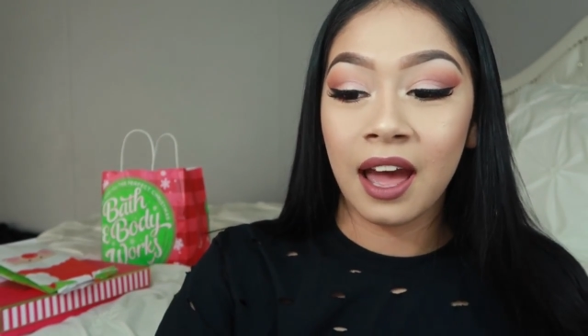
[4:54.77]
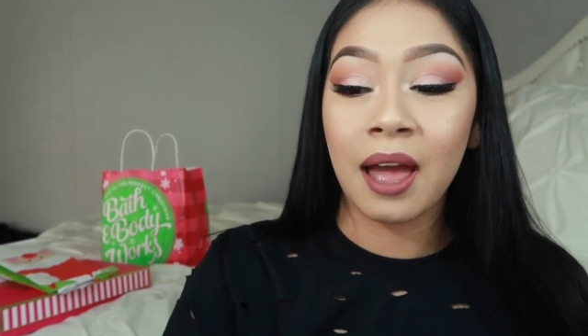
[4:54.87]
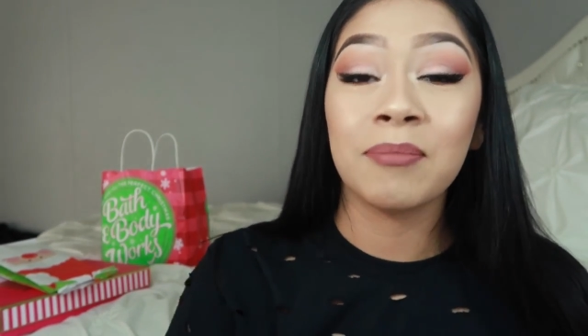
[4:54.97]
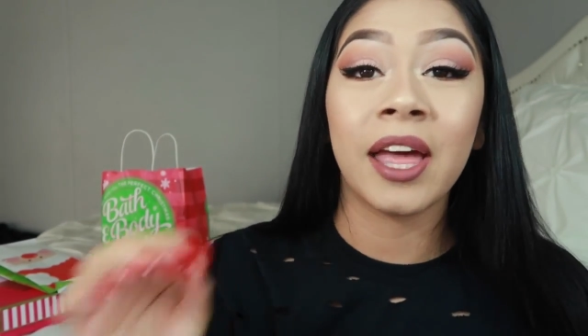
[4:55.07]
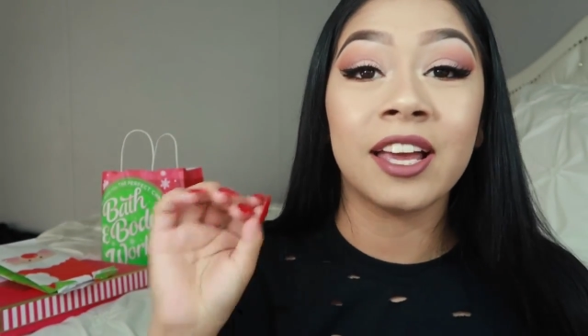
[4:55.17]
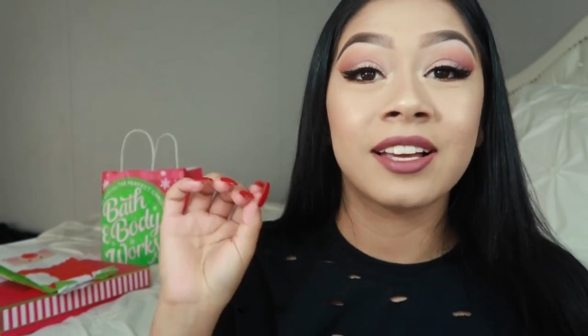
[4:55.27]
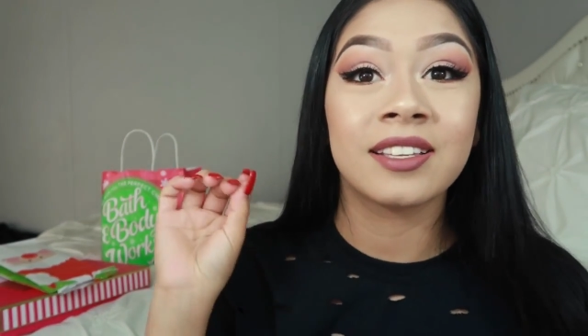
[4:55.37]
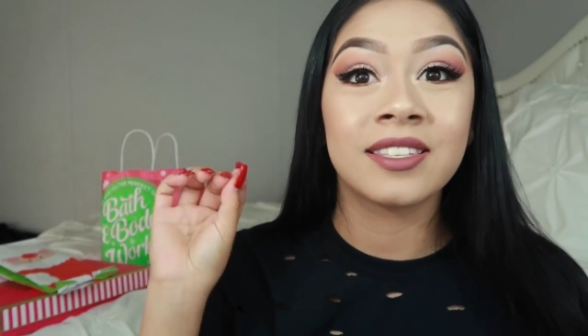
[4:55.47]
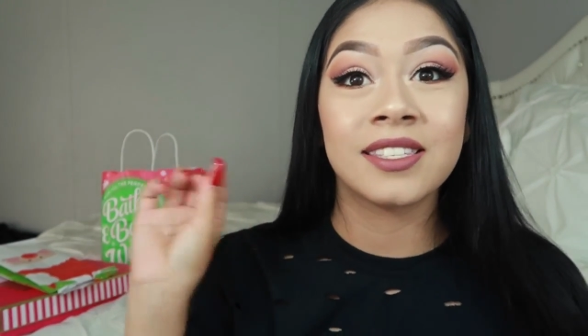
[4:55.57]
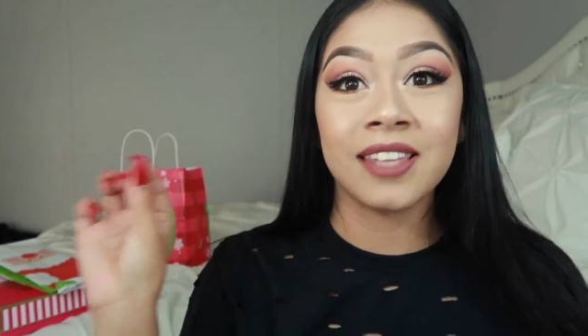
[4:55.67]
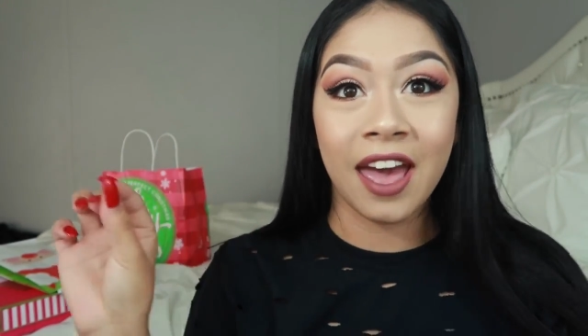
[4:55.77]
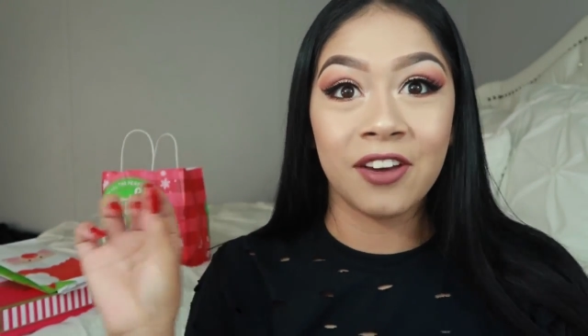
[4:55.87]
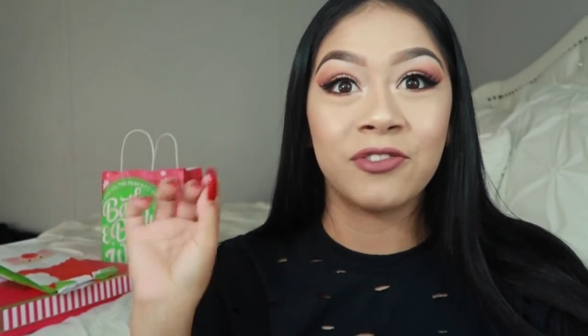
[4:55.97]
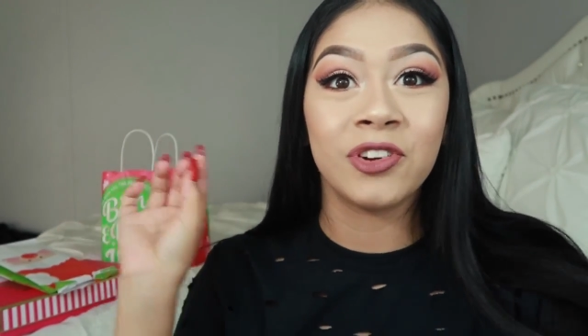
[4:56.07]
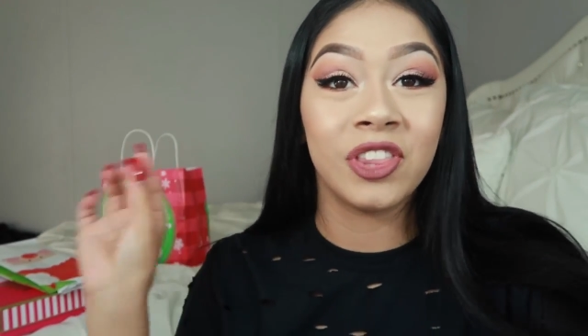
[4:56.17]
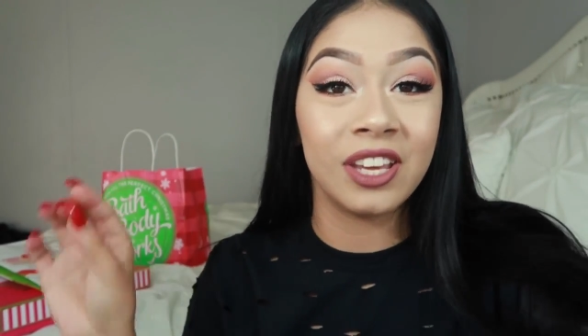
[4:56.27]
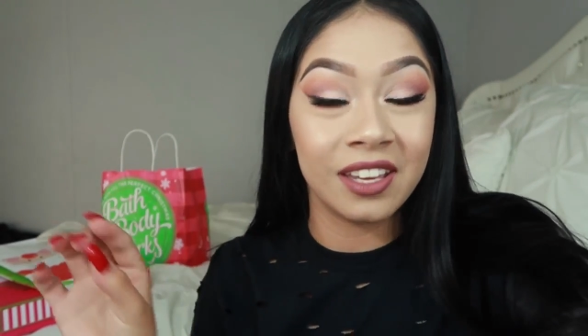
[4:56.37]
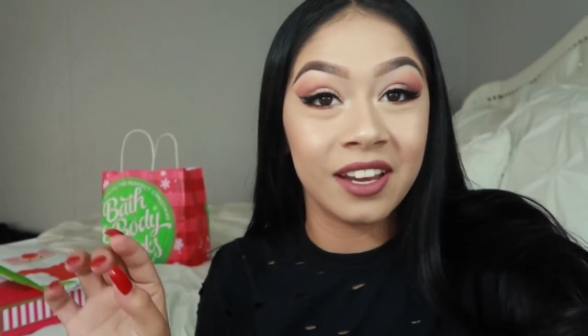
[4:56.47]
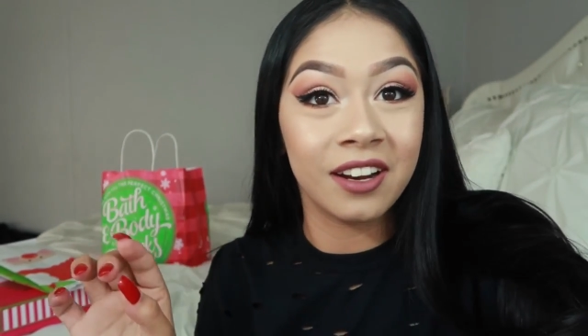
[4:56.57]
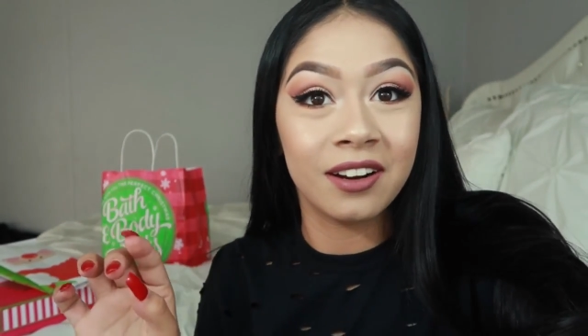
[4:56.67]
I'm like set for the
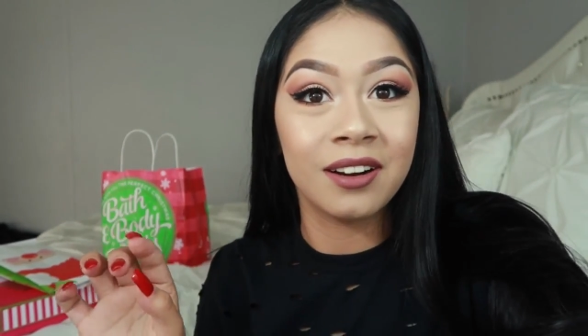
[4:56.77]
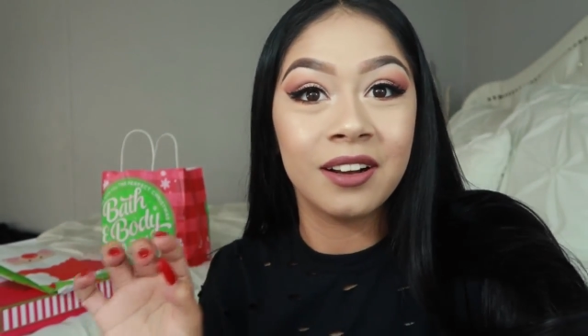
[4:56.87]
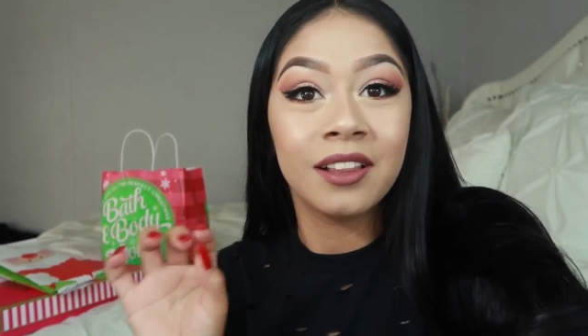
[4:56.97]
year.